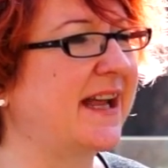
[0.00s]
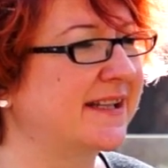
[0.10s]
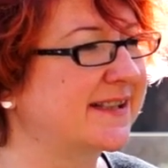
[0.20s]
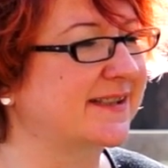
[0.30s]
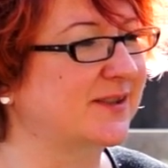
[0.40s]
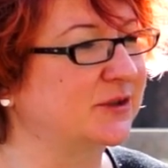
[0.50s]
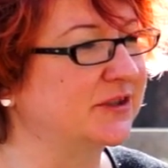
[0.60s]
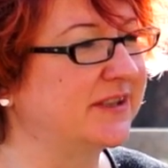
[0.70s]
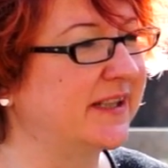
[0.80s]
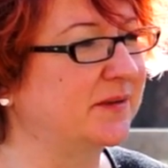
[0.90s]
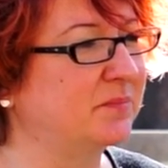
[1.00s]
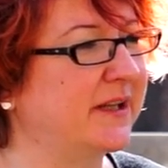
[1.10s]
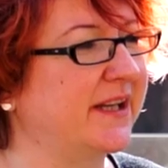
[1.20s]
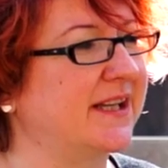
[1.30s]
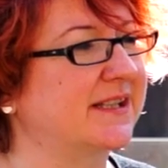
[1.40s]
less discussion taking
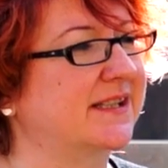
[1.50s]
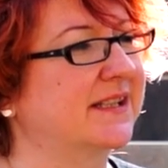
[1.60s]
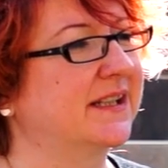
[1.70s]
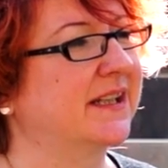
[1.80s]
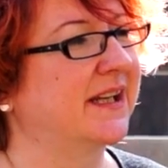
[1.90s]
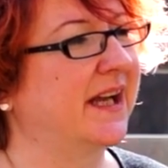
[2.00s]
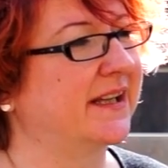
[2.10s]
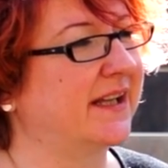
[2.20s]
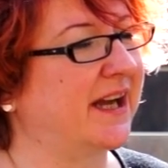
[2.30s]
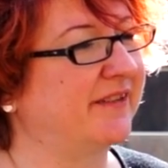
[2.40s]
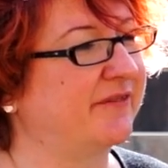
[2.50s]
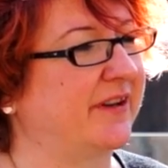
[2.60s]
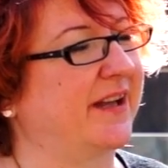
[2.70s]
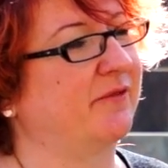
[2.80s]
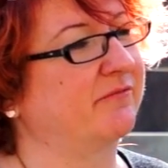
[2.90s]
place, and I
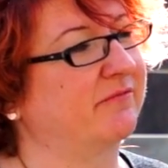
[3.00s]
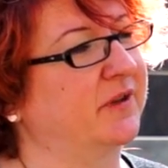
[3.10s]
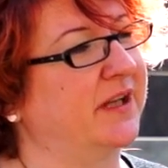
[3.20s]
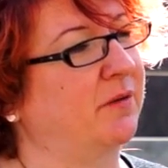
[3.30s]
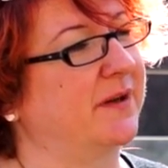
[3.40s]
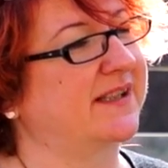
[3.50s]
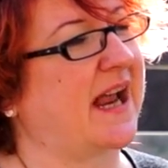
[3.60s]
find that really quite